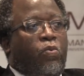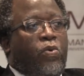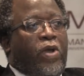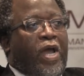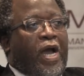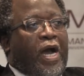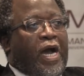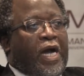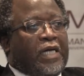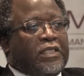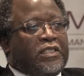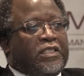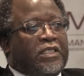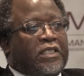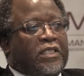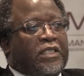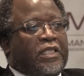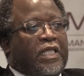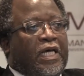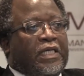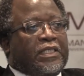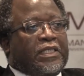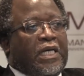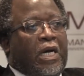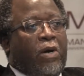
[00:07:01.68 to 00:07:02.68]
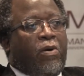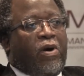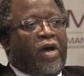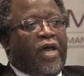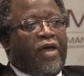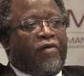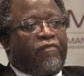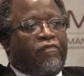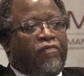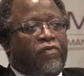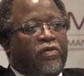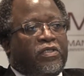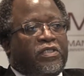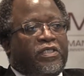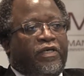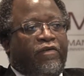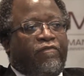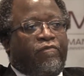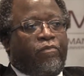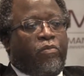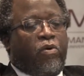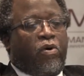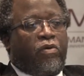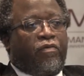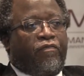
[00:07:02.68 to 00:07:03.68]
We are heartened that our efforts
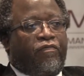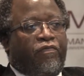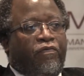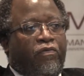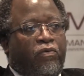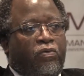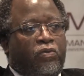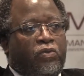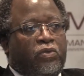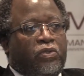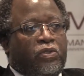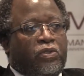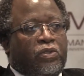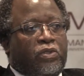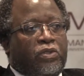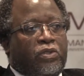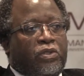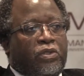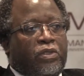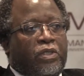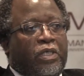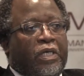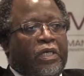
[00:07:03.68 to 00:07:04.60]
have borne fruit,